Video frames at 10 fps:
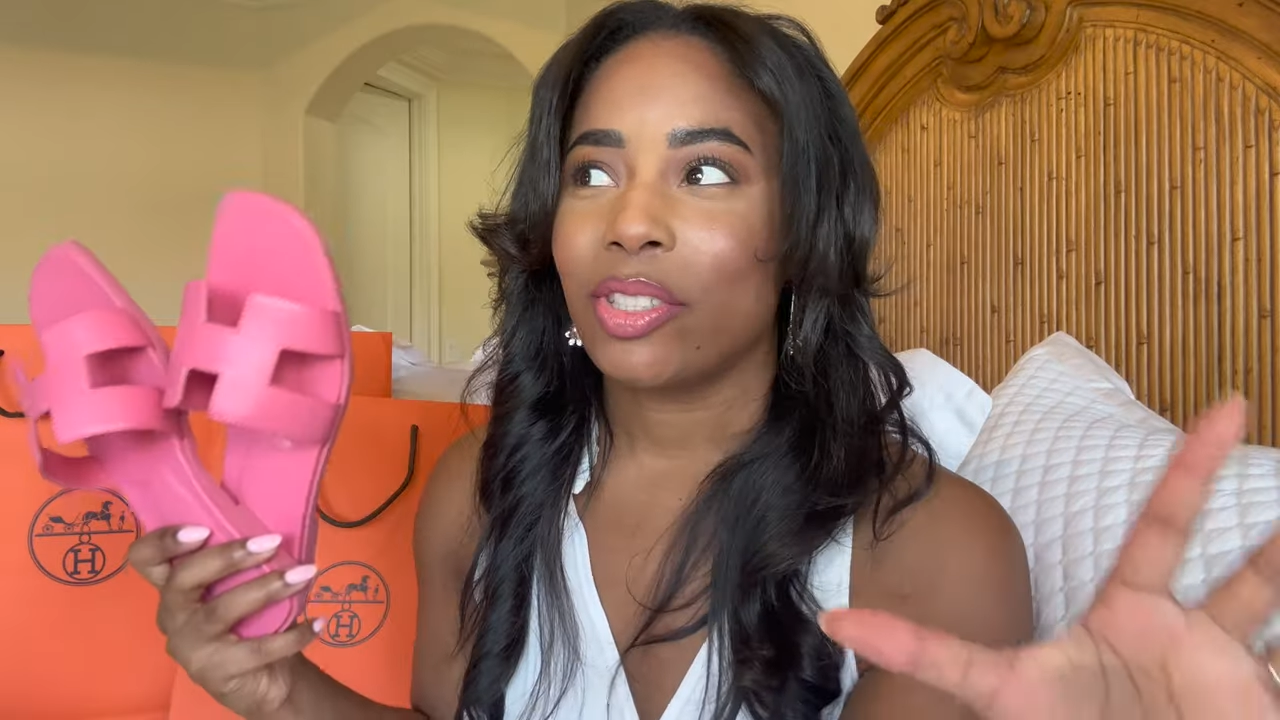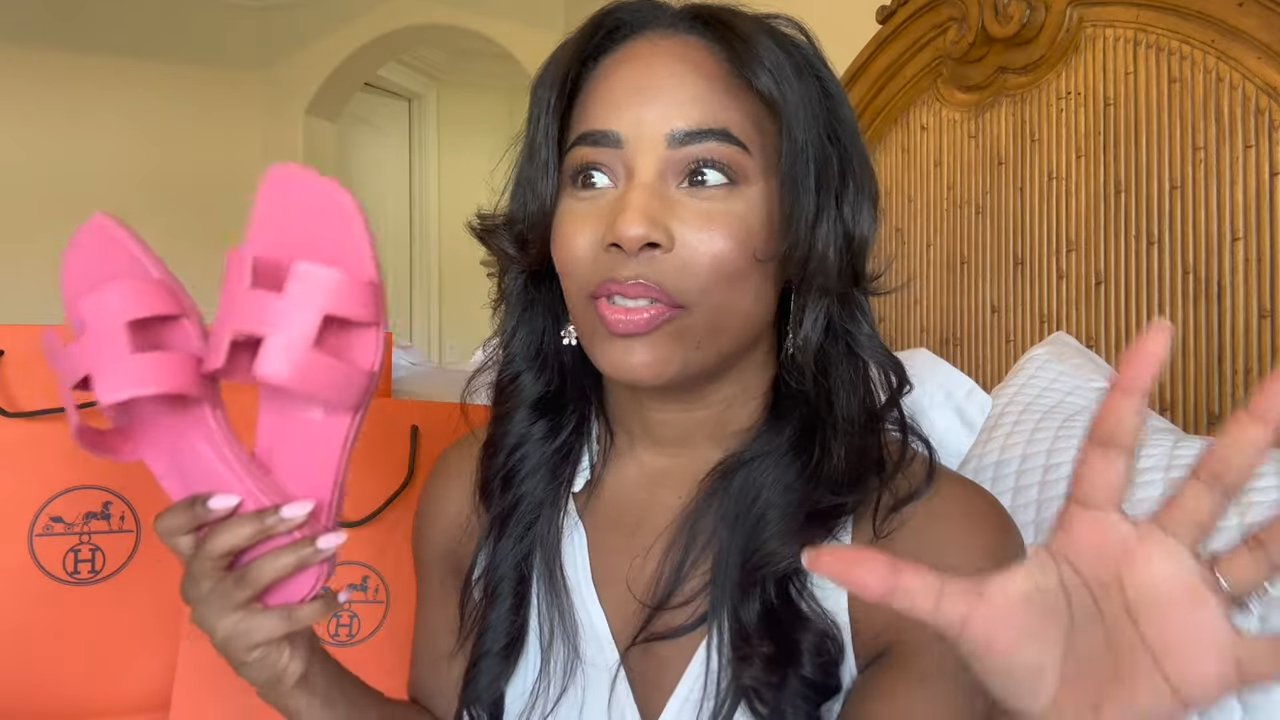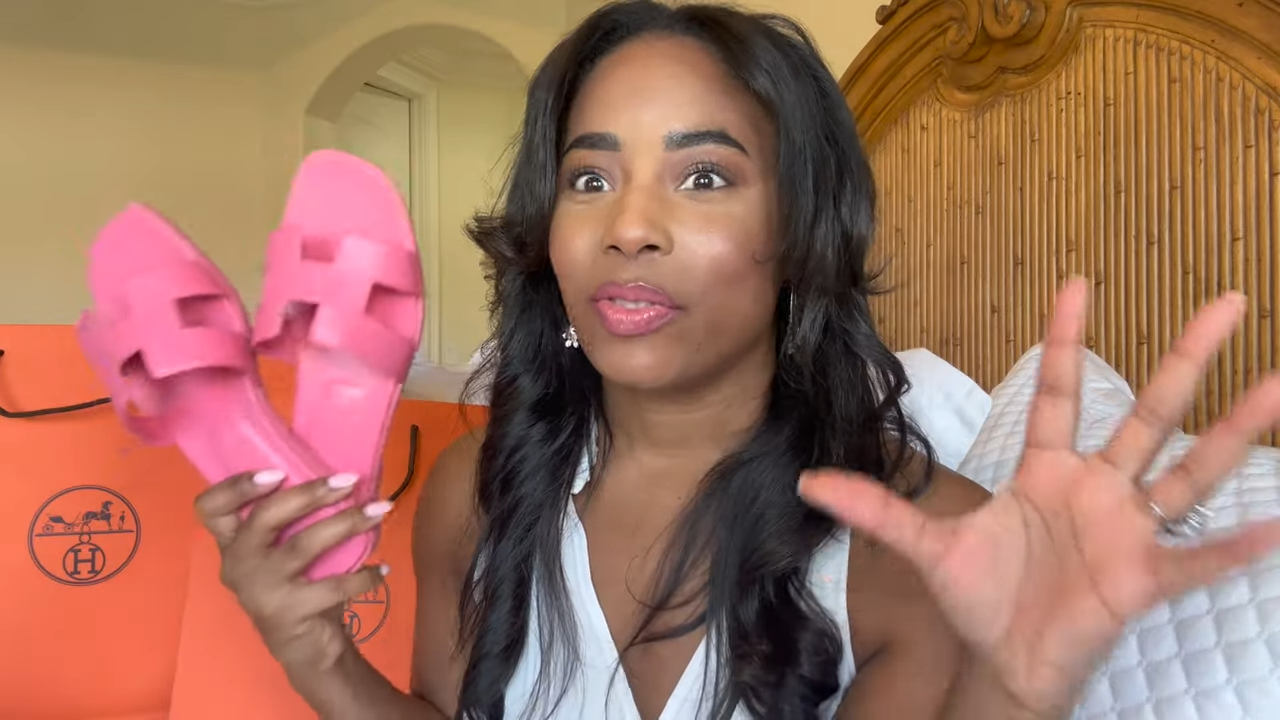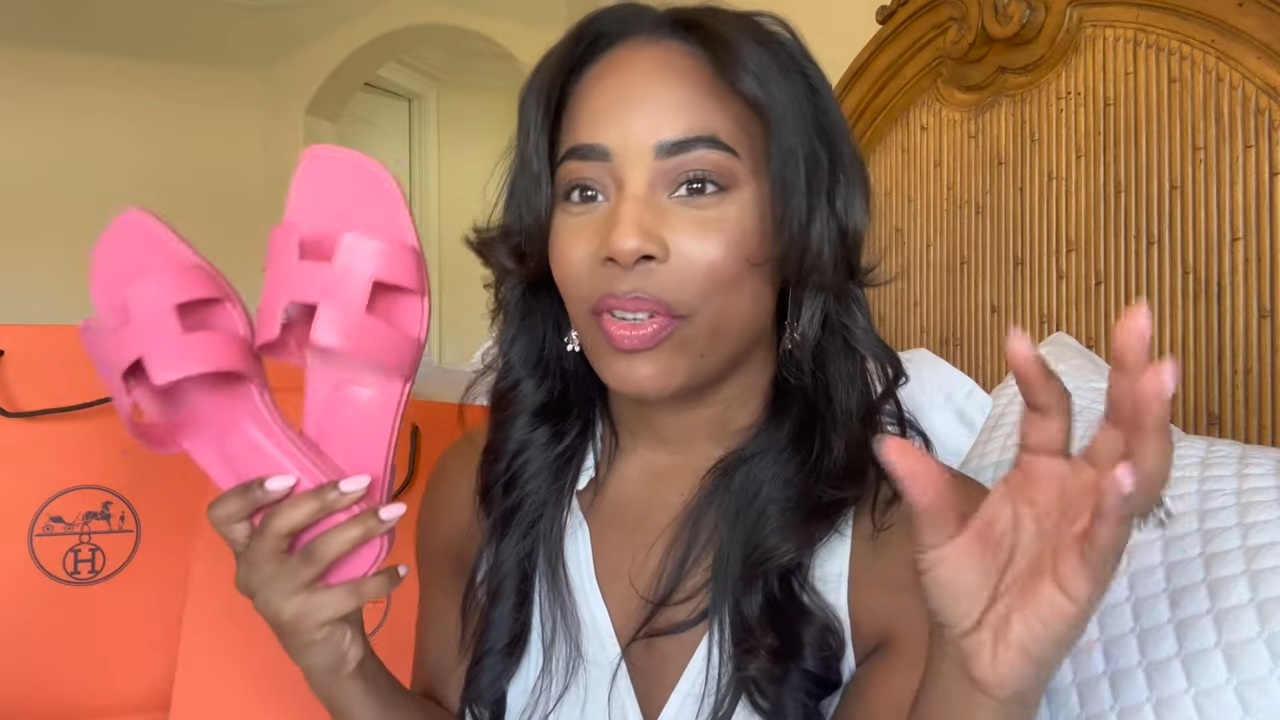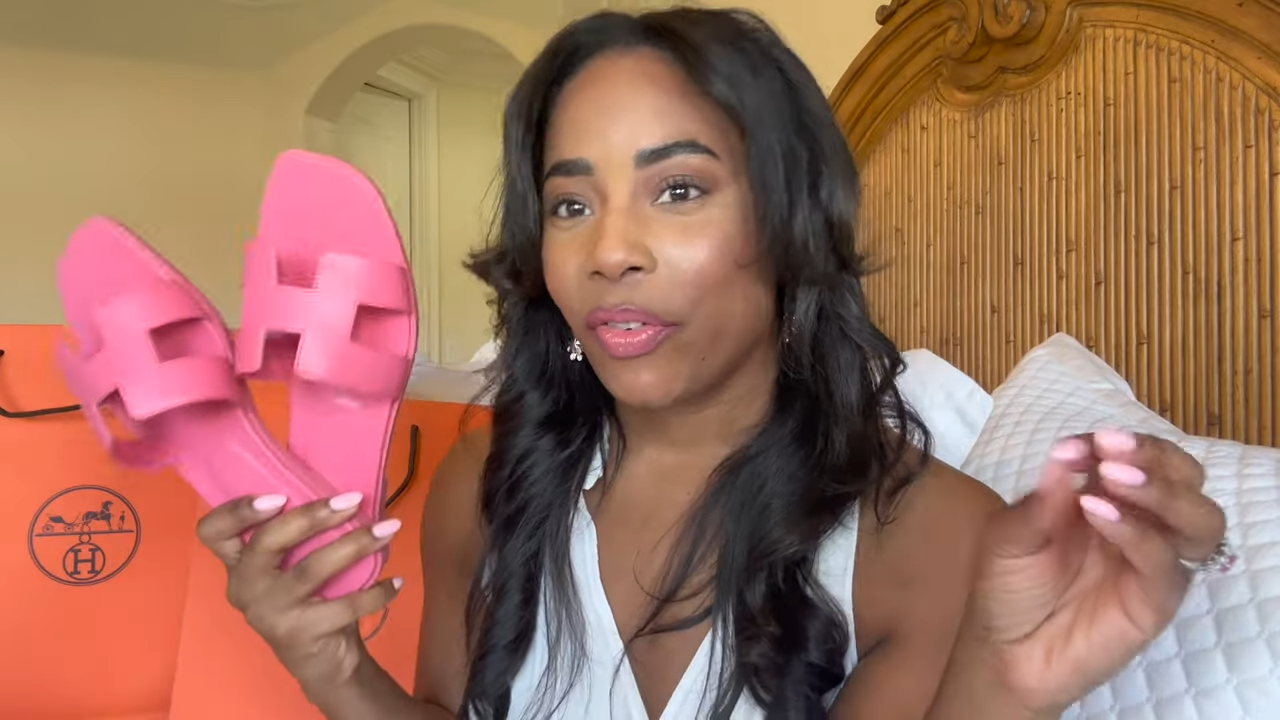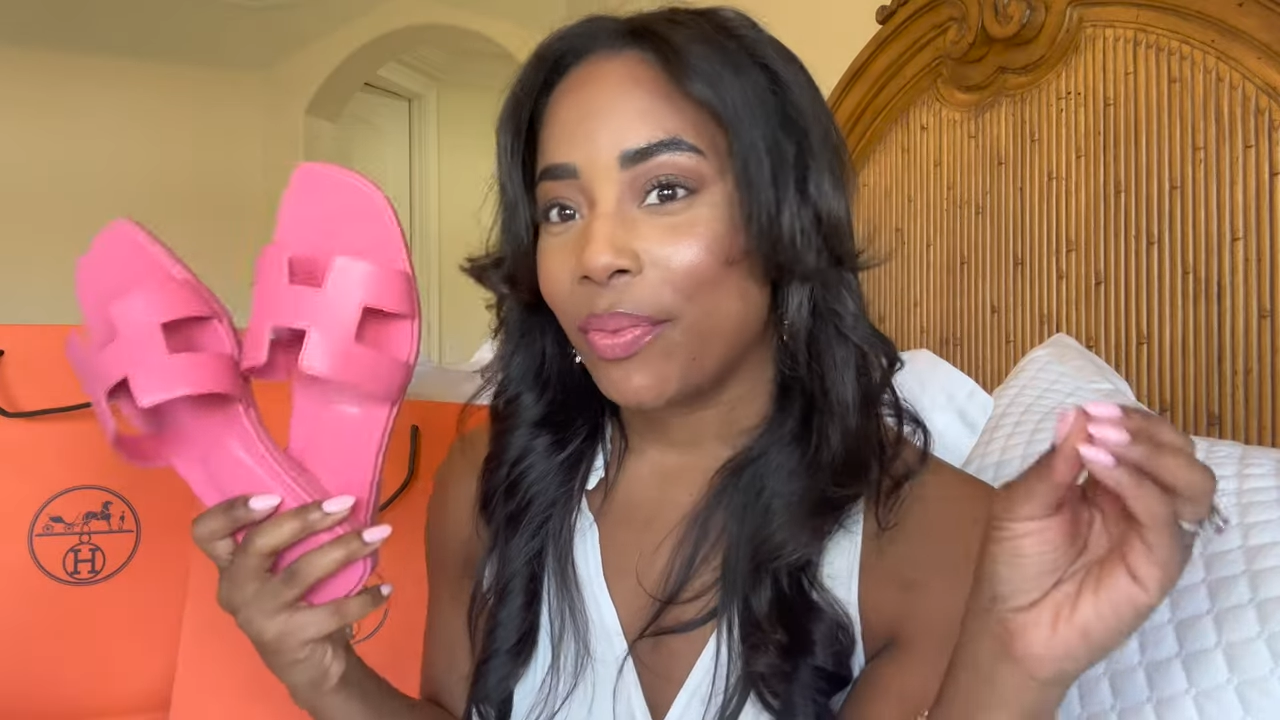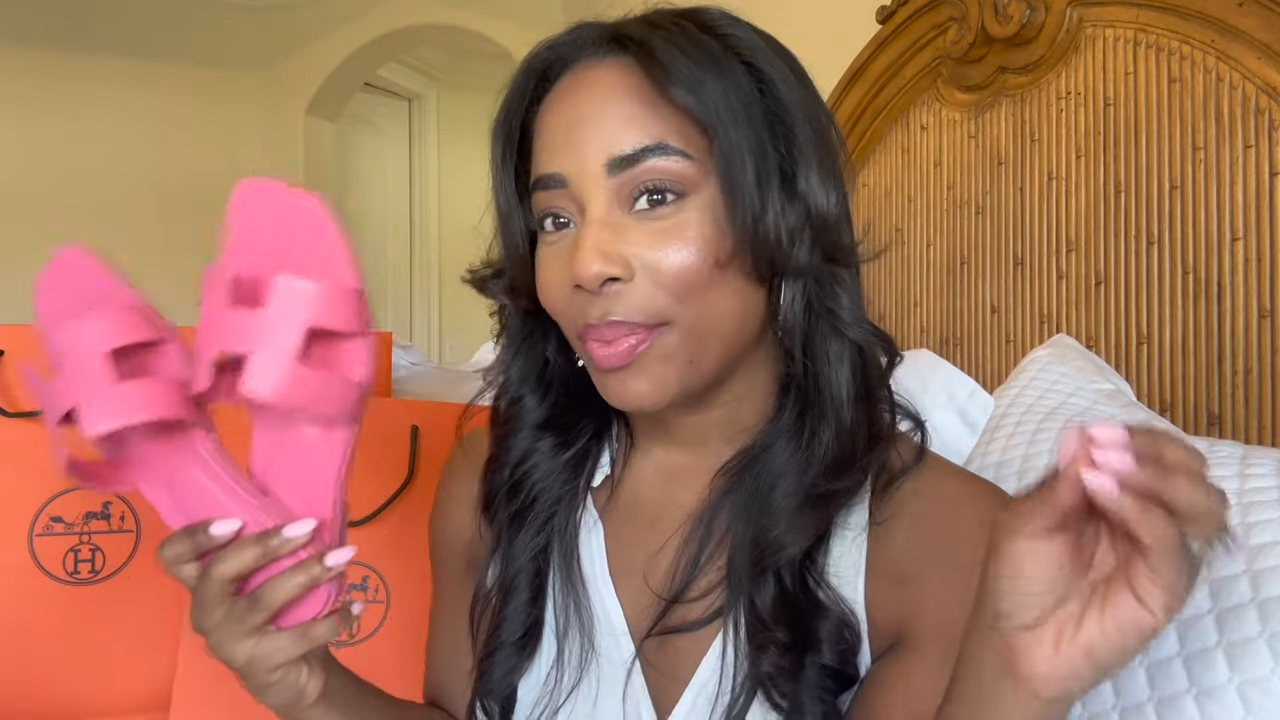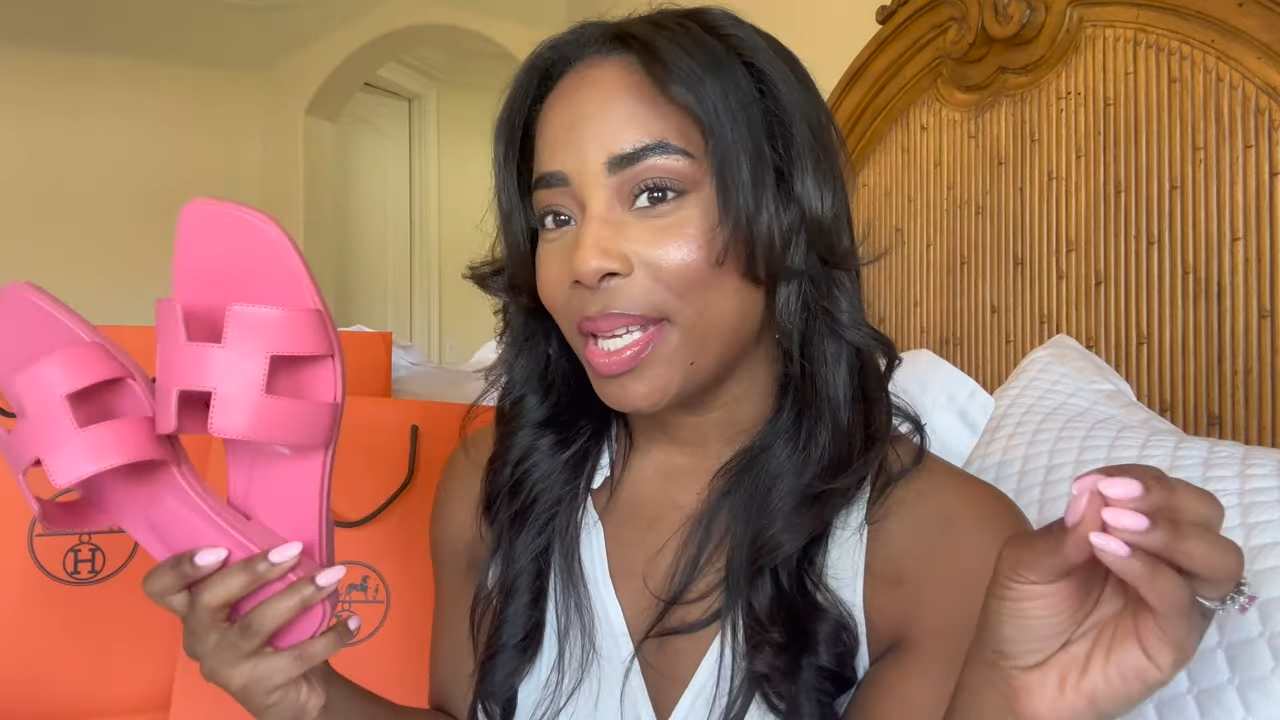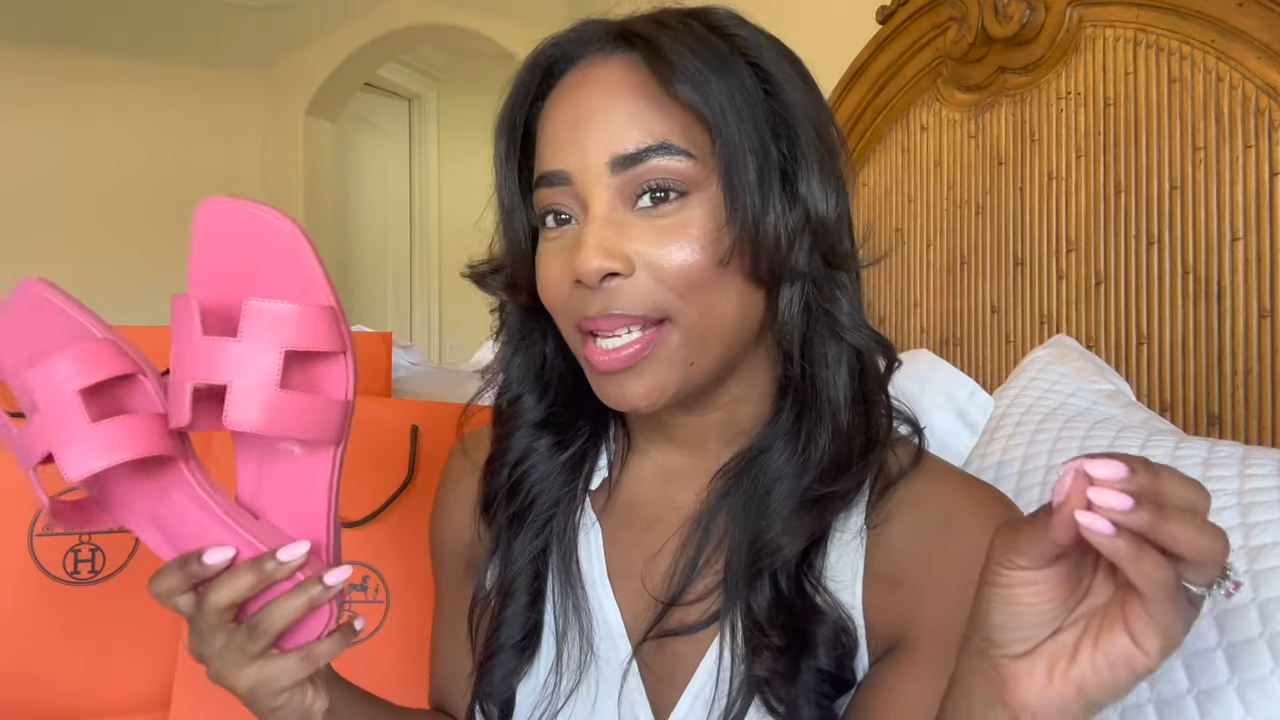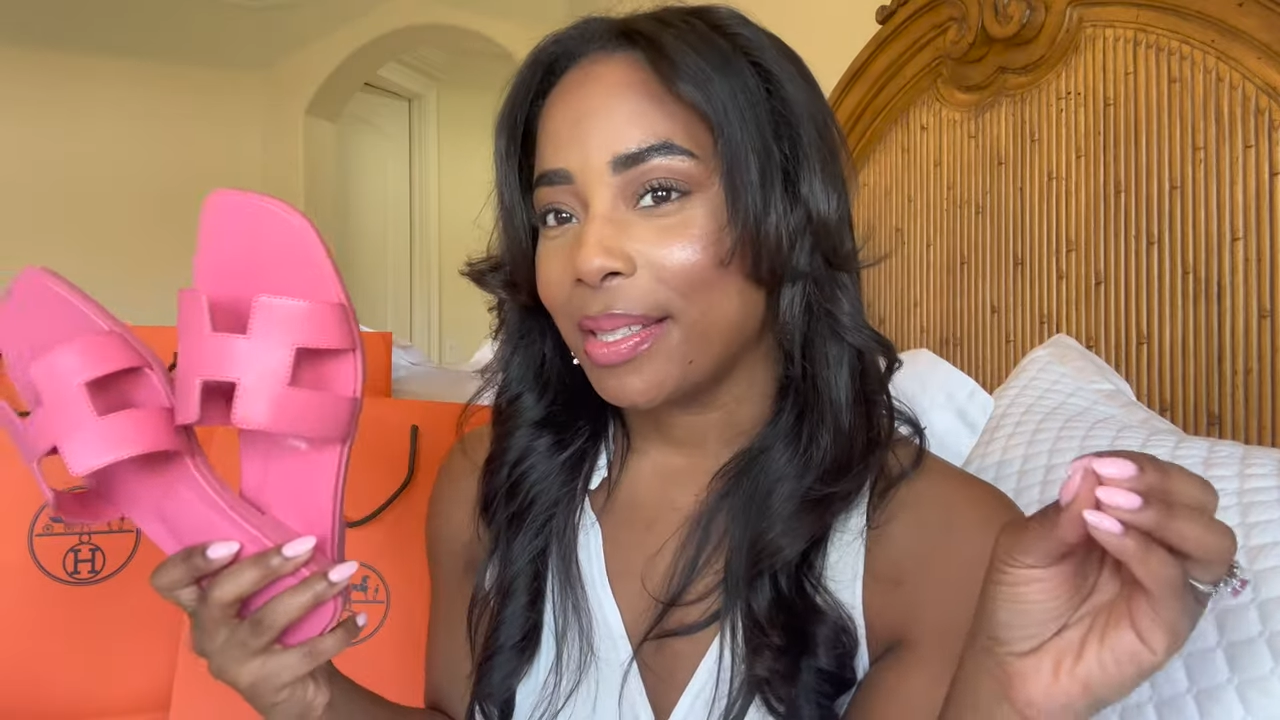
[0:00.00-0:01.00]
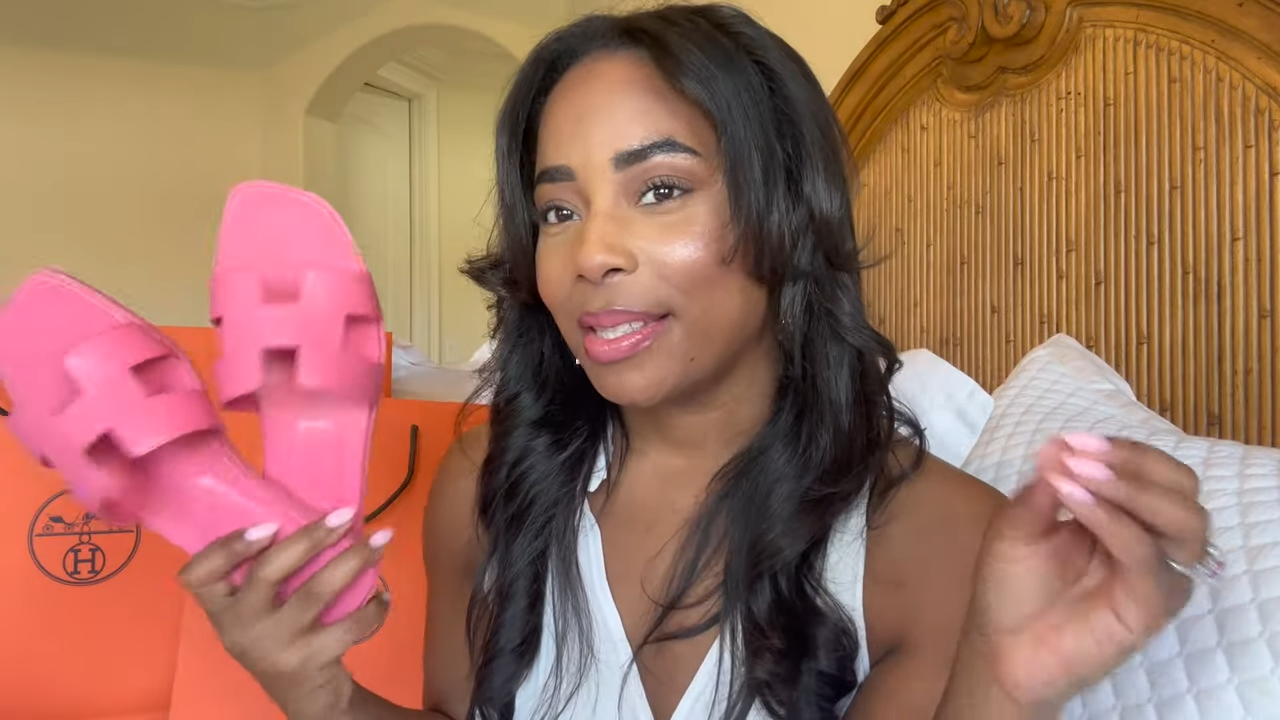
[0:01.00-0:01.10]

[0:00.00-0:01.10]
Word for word: of different pinks